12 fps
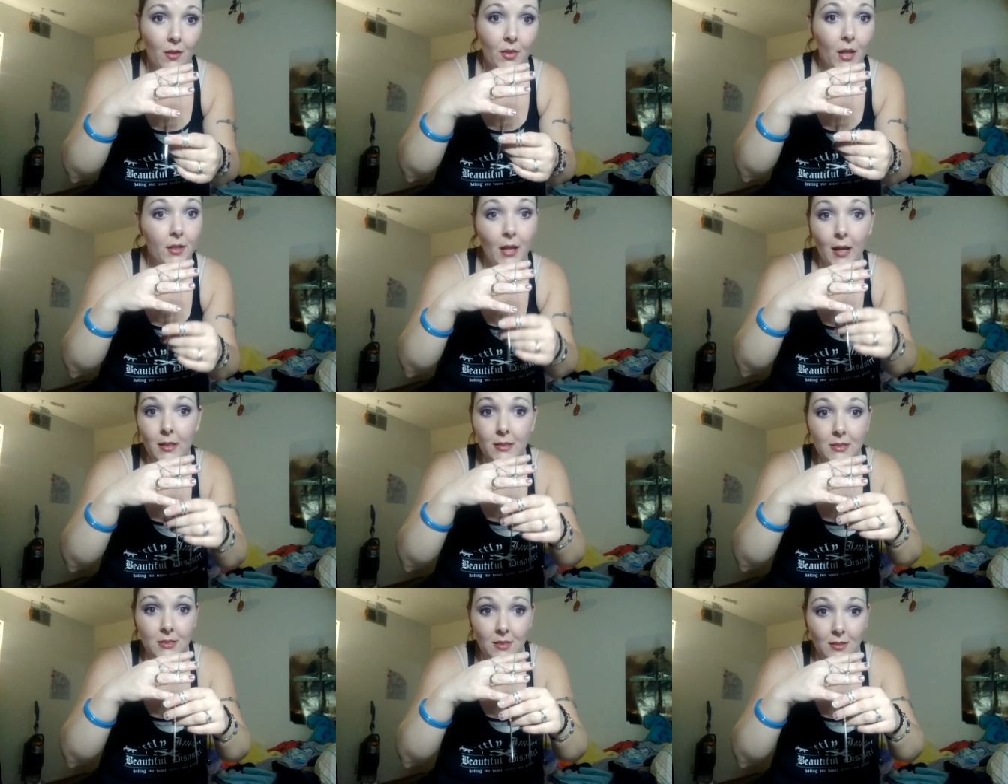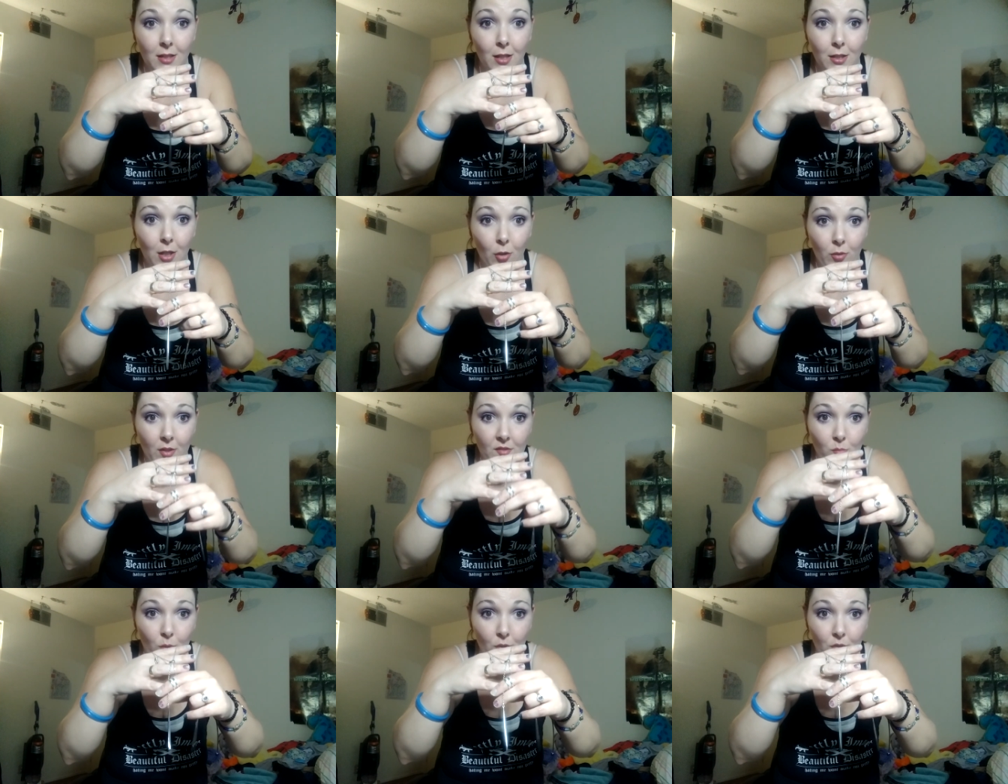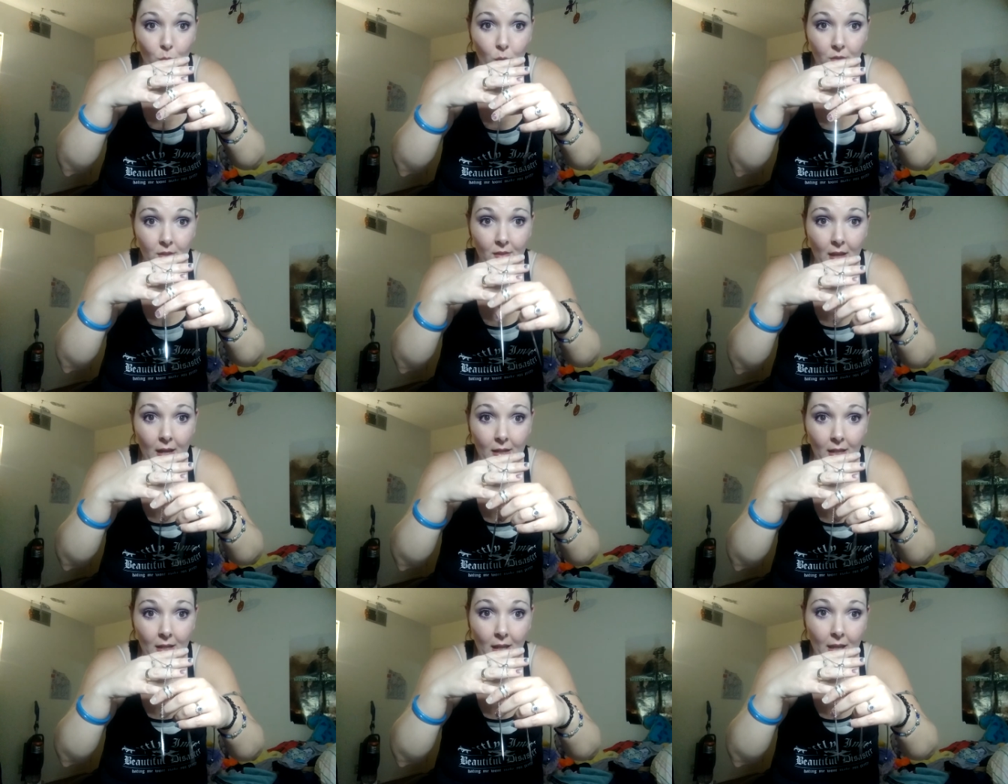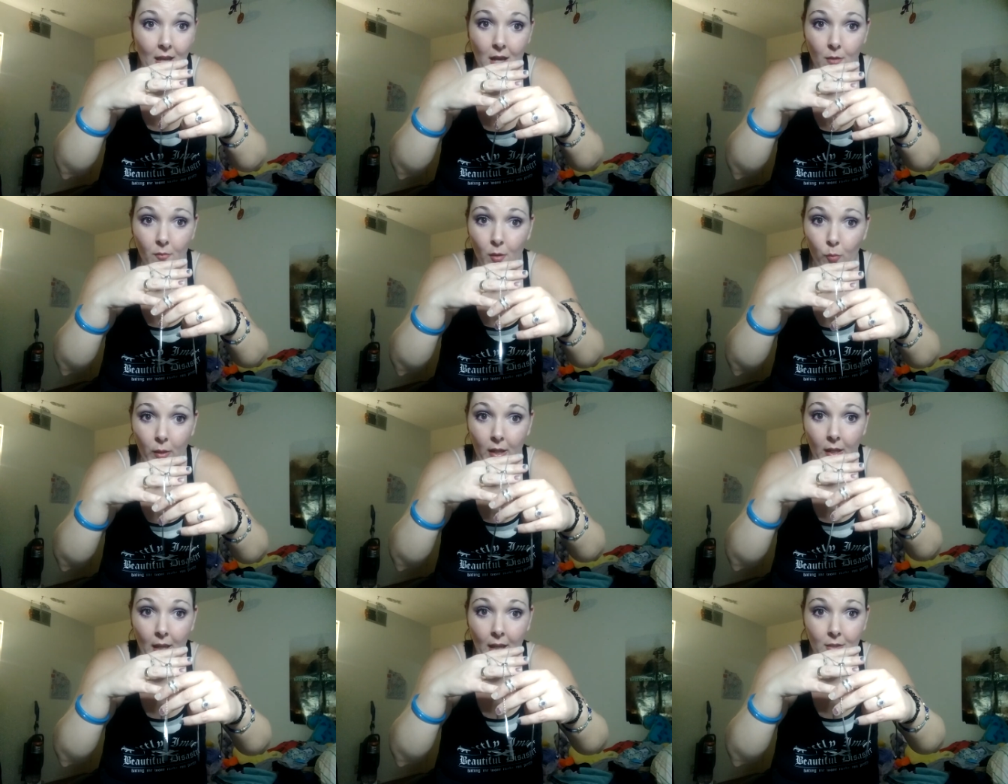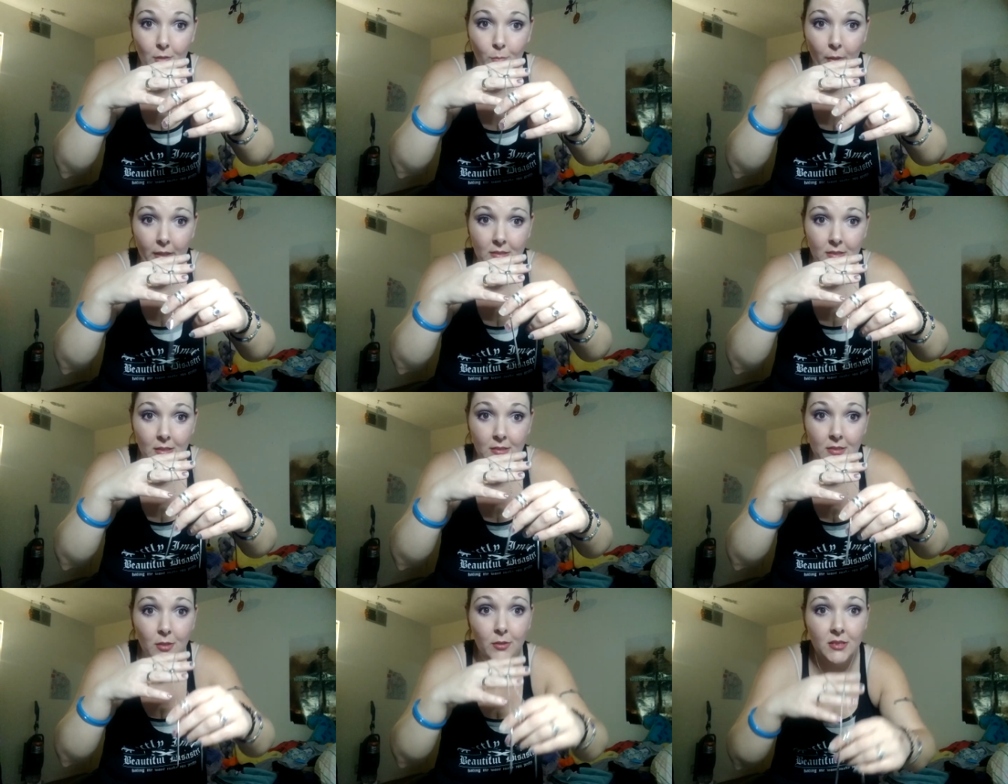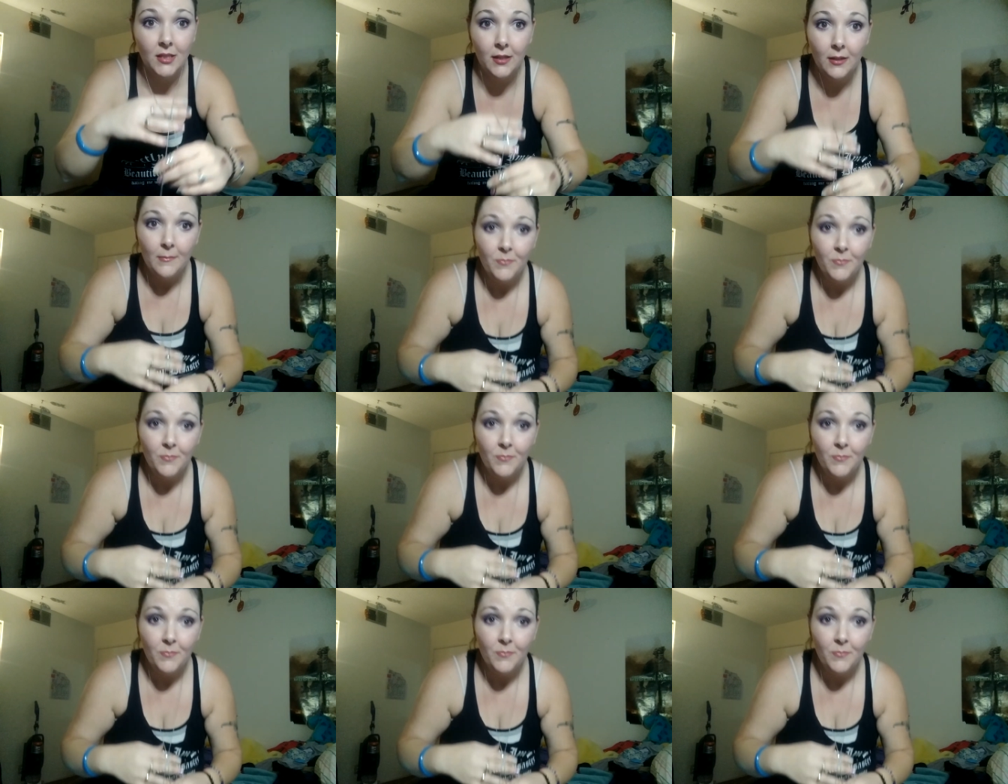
The necklace alone is worth more than that. And I have a ring and a bracelet. So it's like,